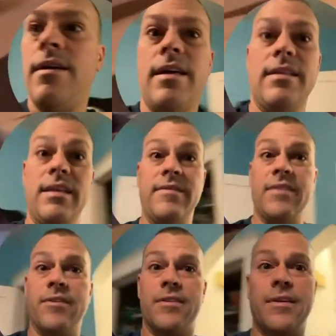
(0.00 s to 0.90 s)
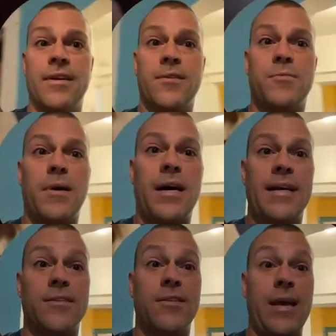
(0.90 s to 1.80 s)
And leave everything else
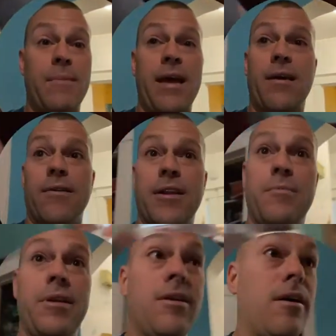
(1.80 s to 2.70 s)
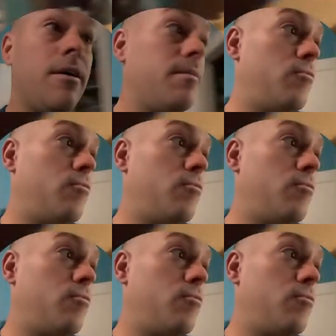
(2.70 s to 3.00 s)
behind. So they may already be done